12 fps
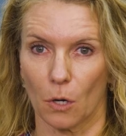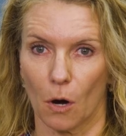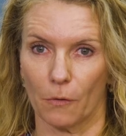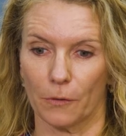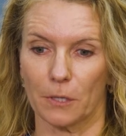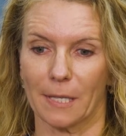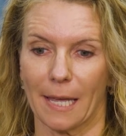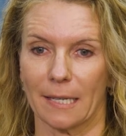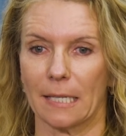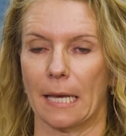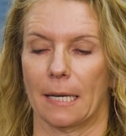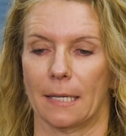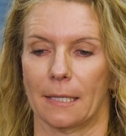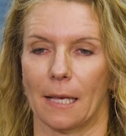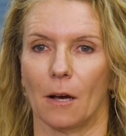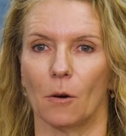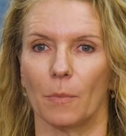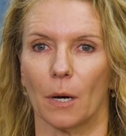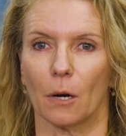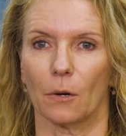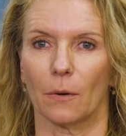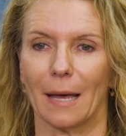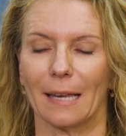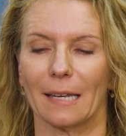golfers and tennis
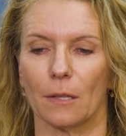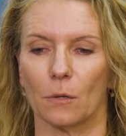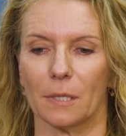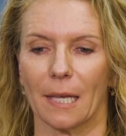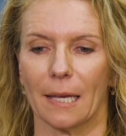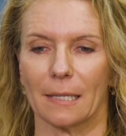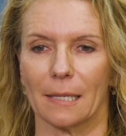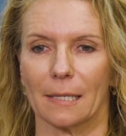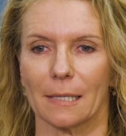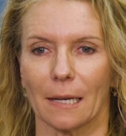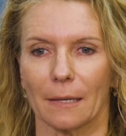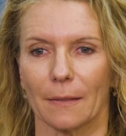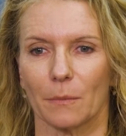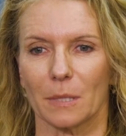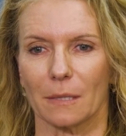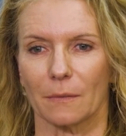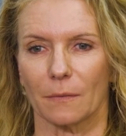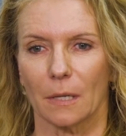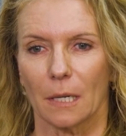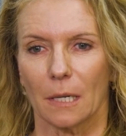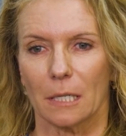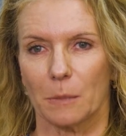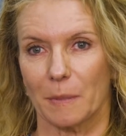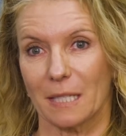elbow. And in those cases, there was a
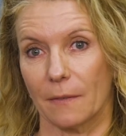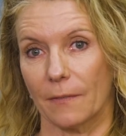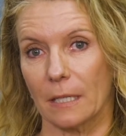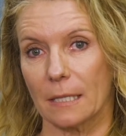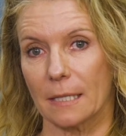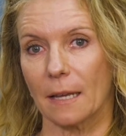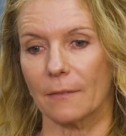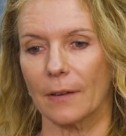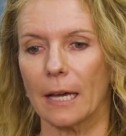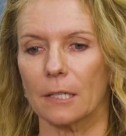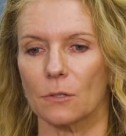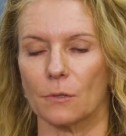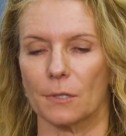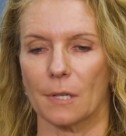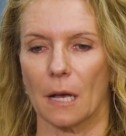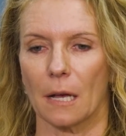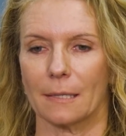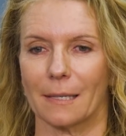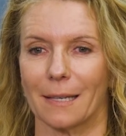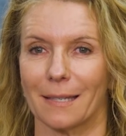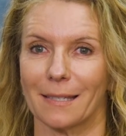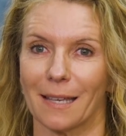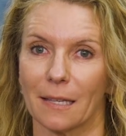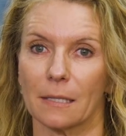specific set of
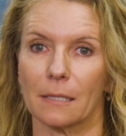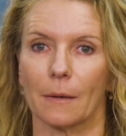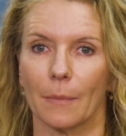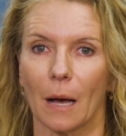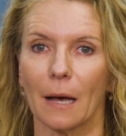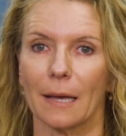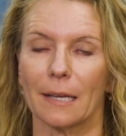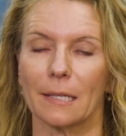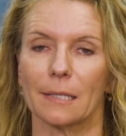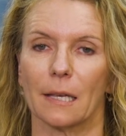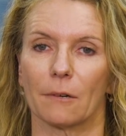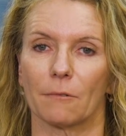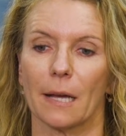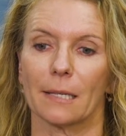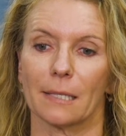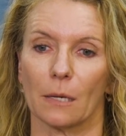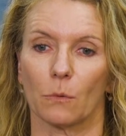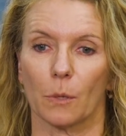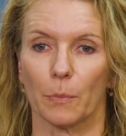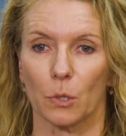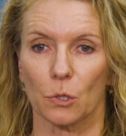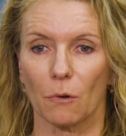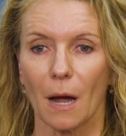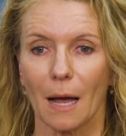exercises and some ice and rest that were
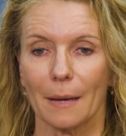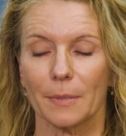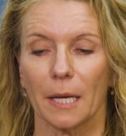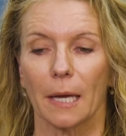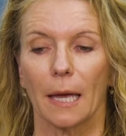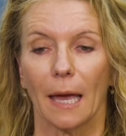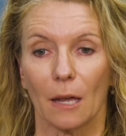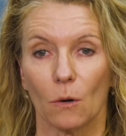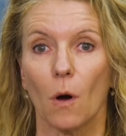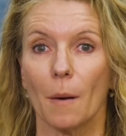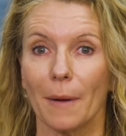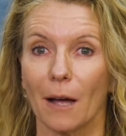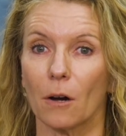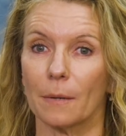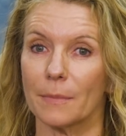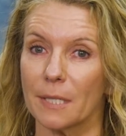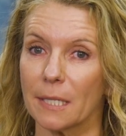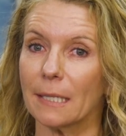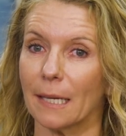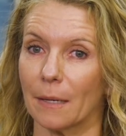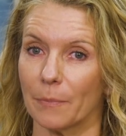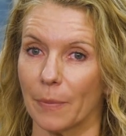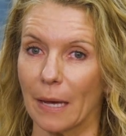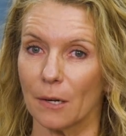prescribed. And while my arm did
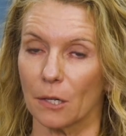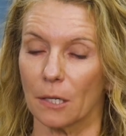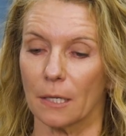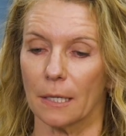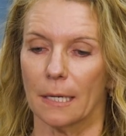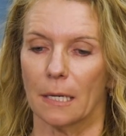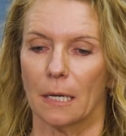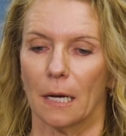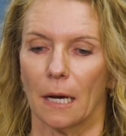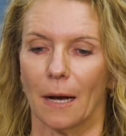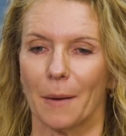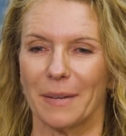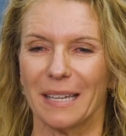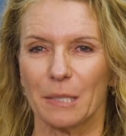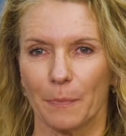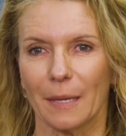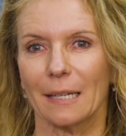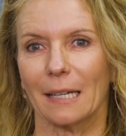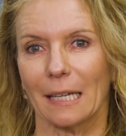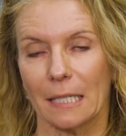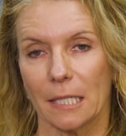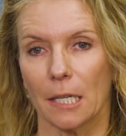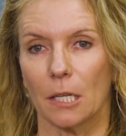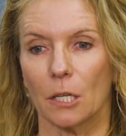get better, it's been a
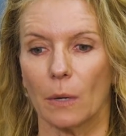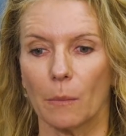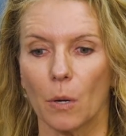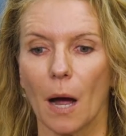continuing